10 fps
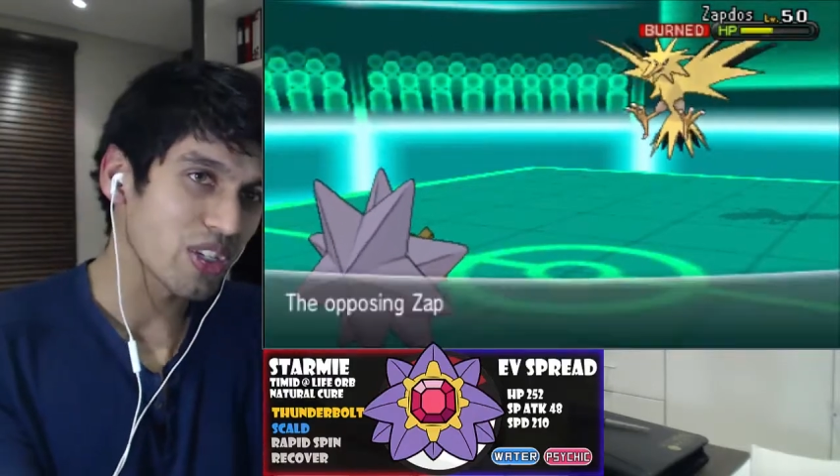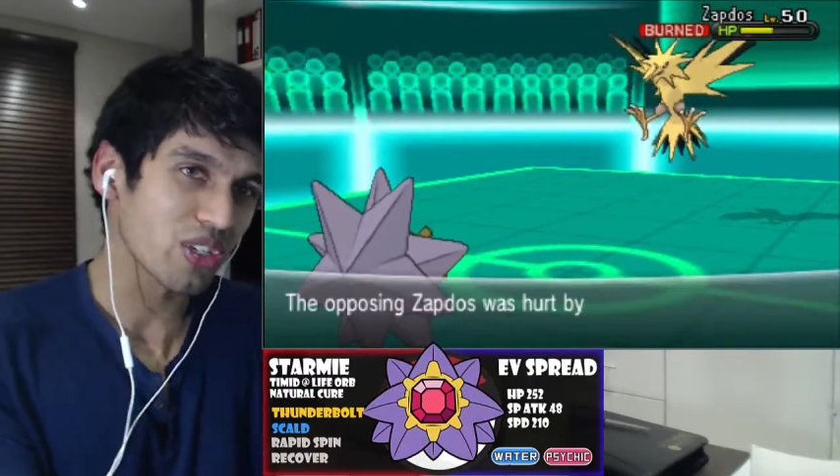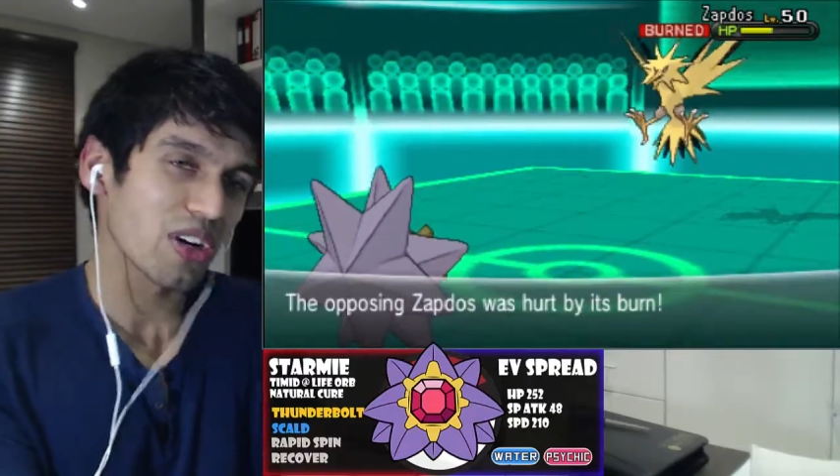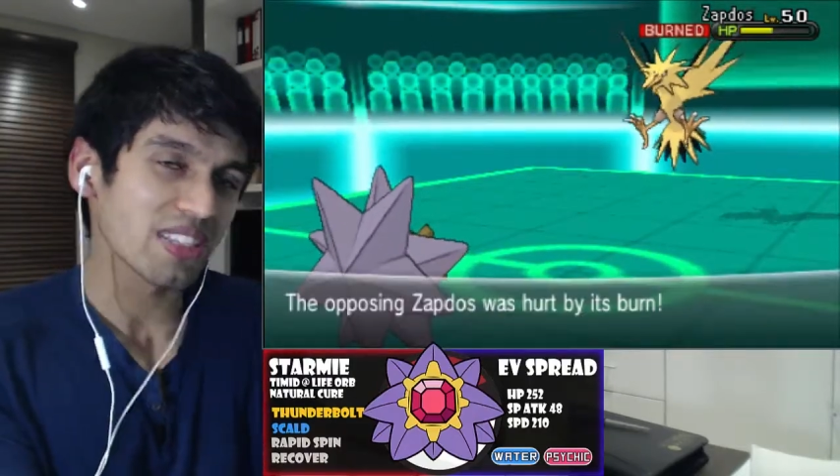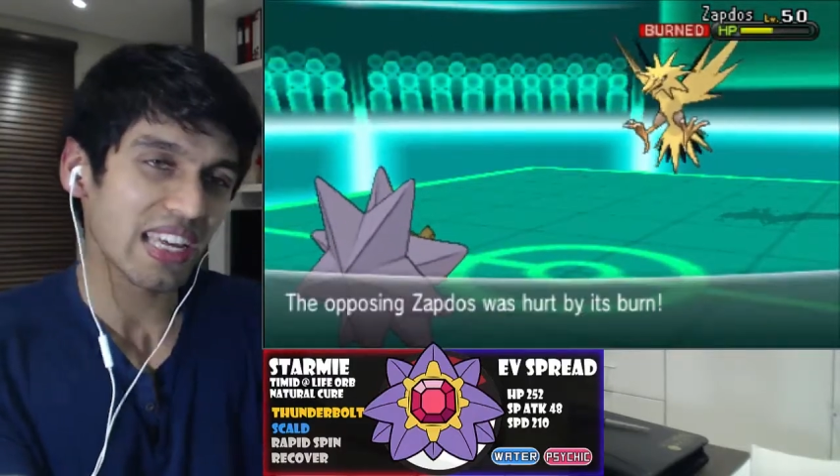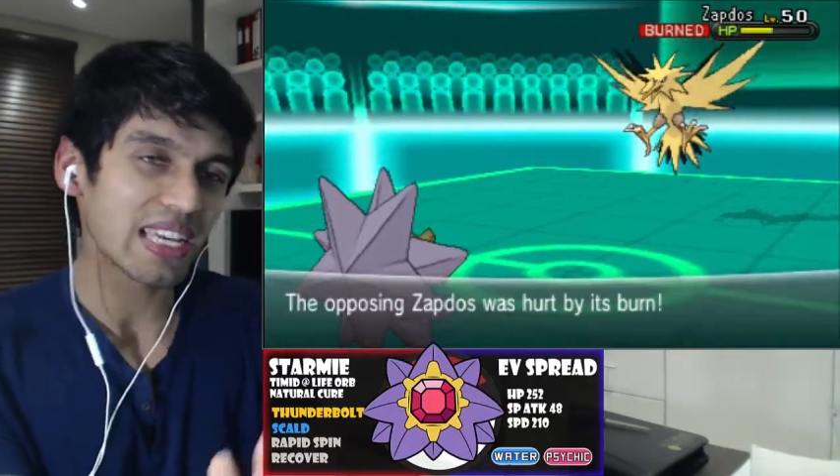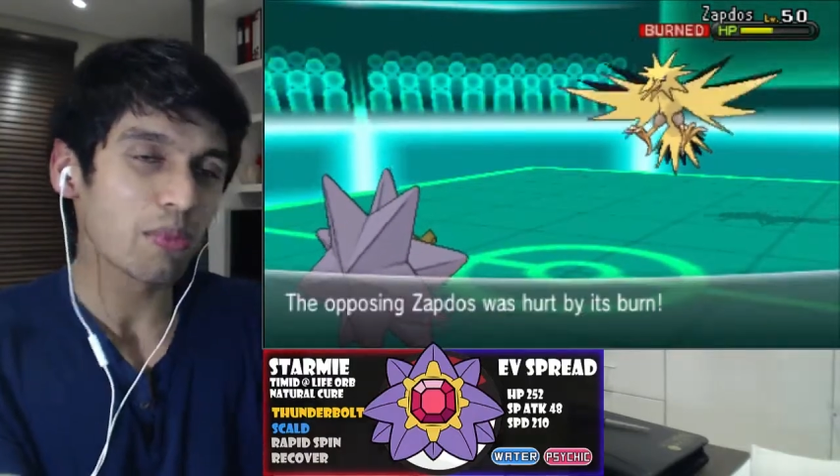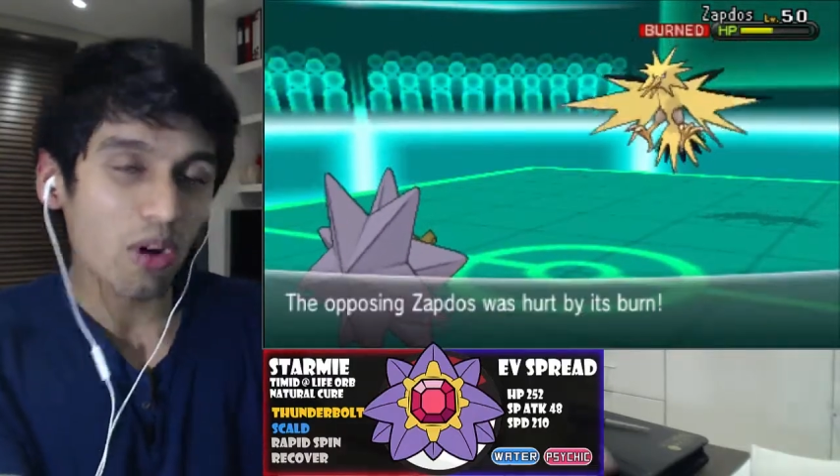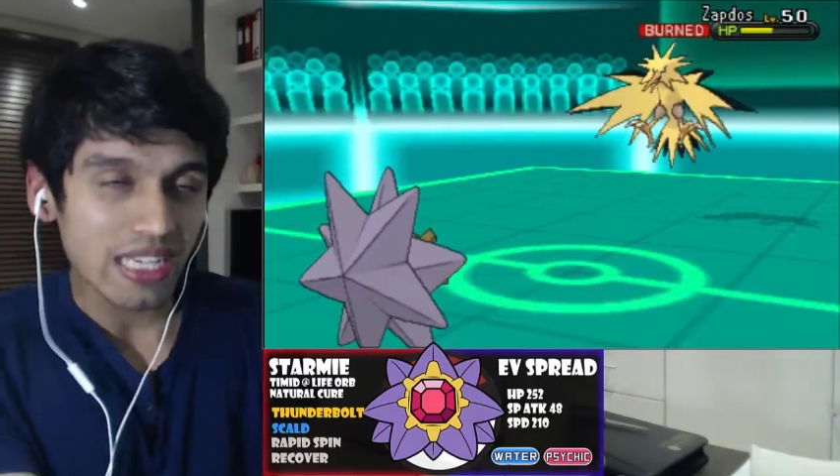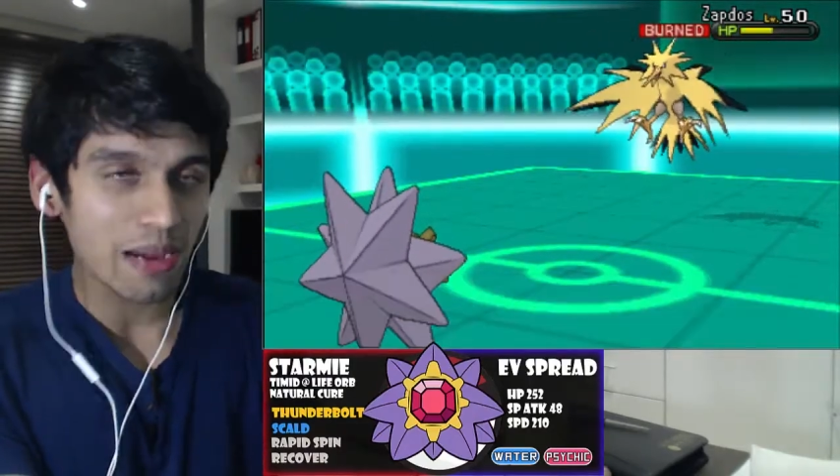You know, he's getting
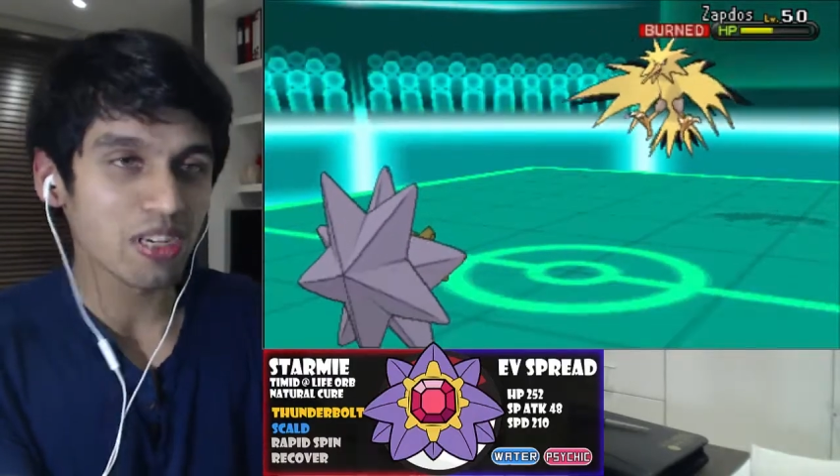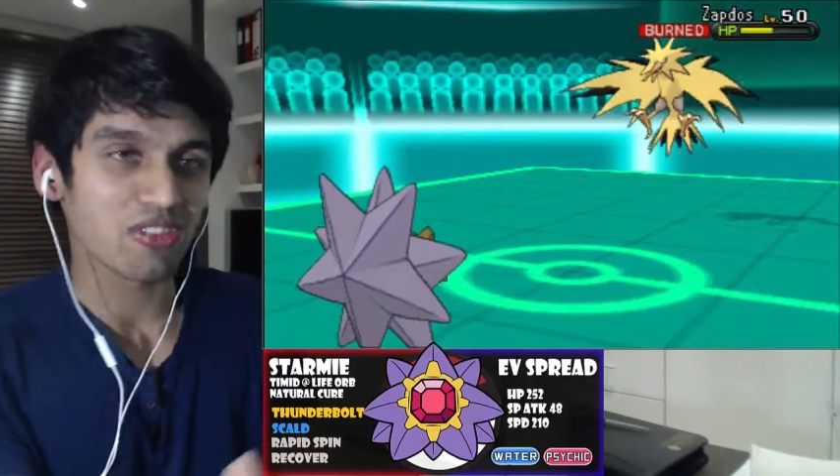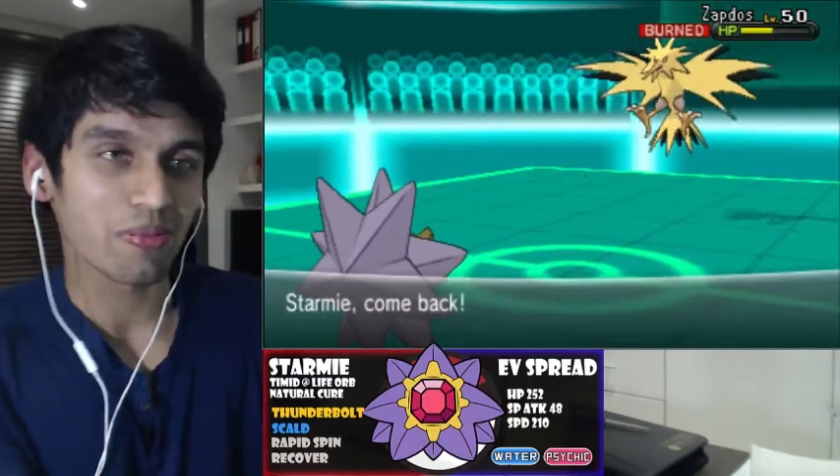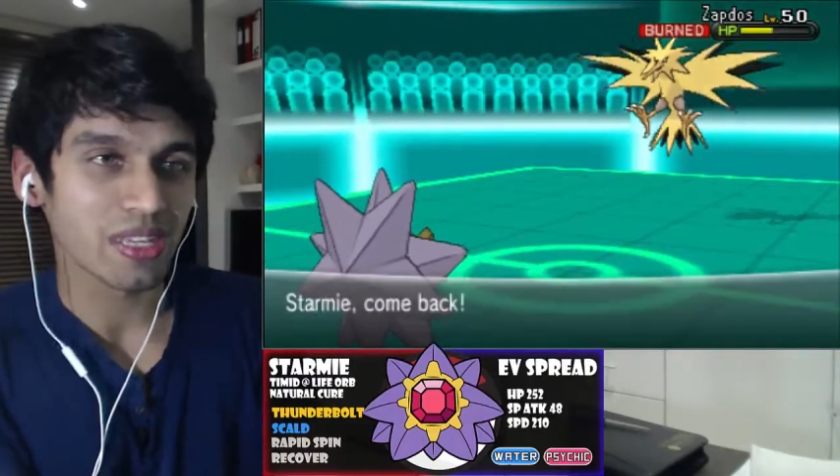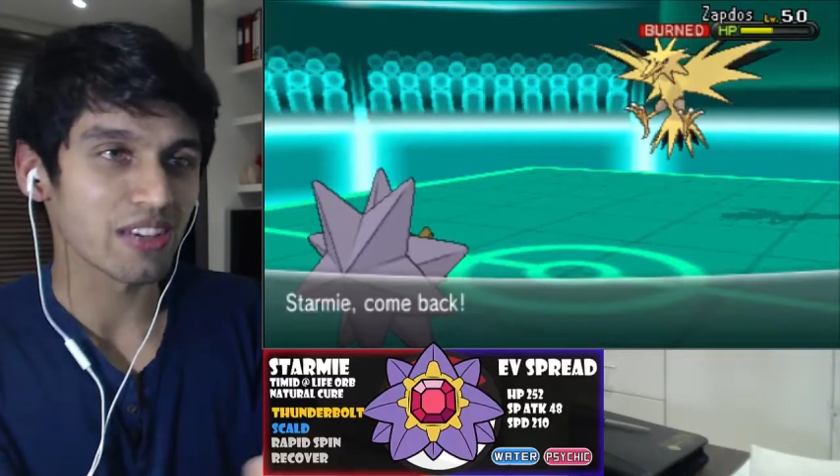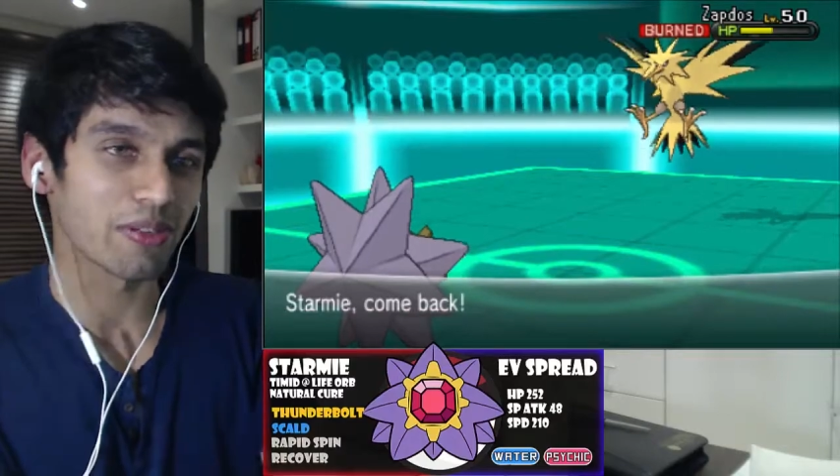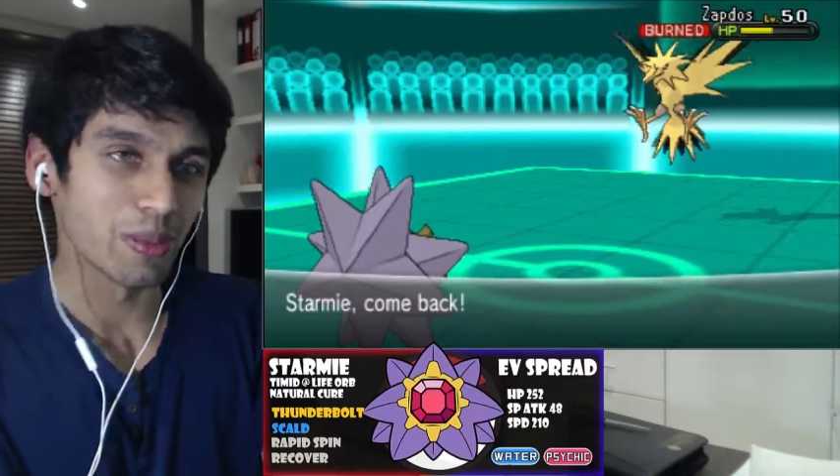more damage from the